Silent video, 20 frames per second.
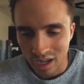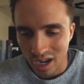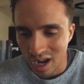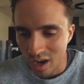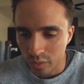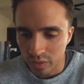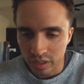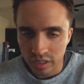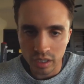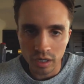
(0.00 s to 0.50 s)

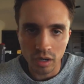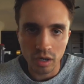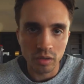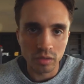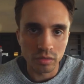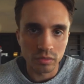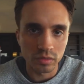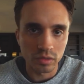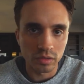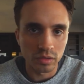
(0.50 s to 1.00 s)
I would get
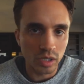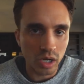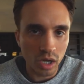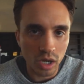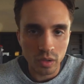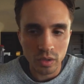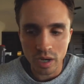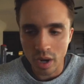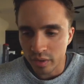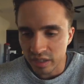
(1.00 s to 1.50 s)
all
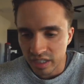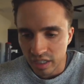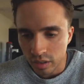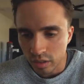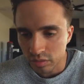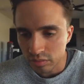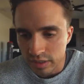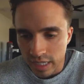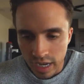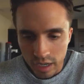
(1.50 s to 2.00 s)
low, I would get
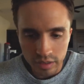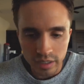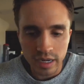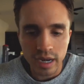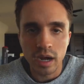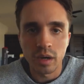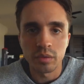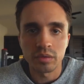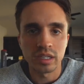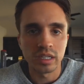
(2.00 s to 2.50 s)
all down and
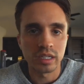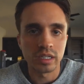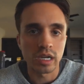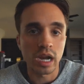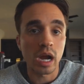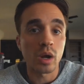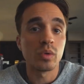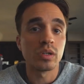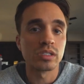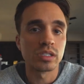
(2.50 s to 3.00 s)
out thinking
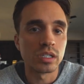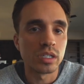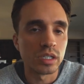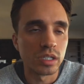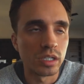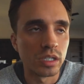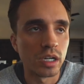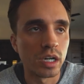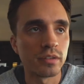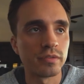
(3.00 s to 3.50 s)
I wasn't
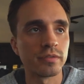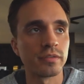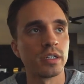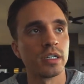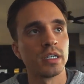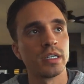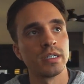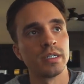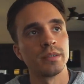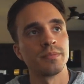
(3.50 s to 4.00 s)
good enough.
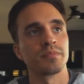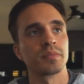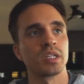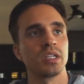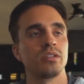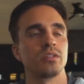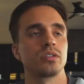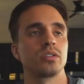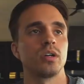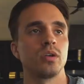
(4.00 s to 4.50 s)

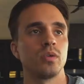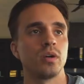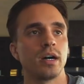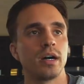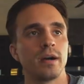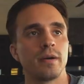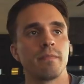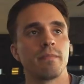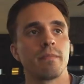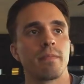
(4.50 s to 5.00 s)
And so,
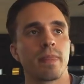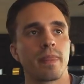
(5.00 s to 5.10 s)
uh,